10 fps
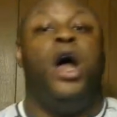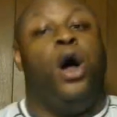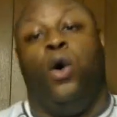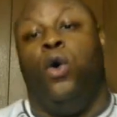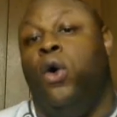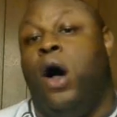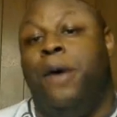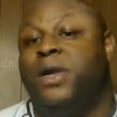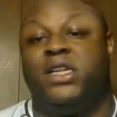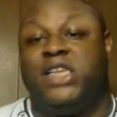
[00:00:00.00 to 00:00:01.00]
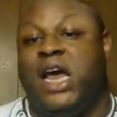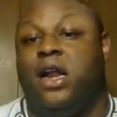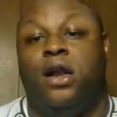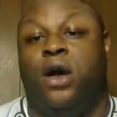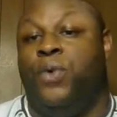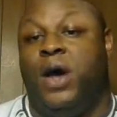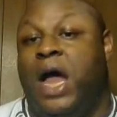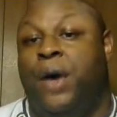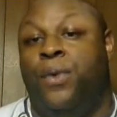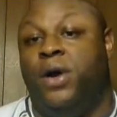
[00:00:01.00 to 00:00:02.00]
Oh, I'm deciding on what
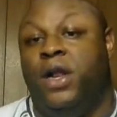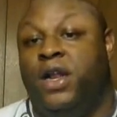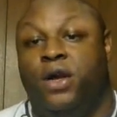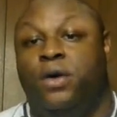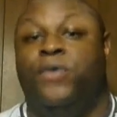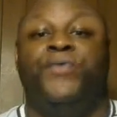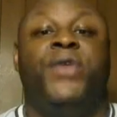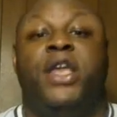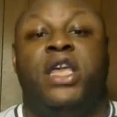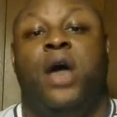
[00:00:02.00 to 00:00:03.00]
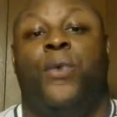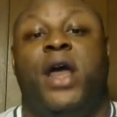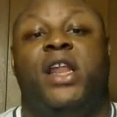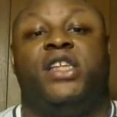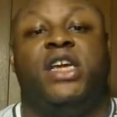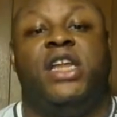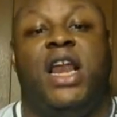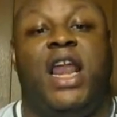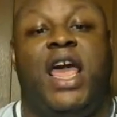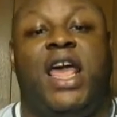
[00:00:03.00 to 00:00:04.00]
I want to do. You waited till the
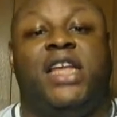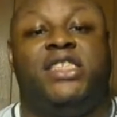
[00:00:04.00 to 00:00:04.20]
last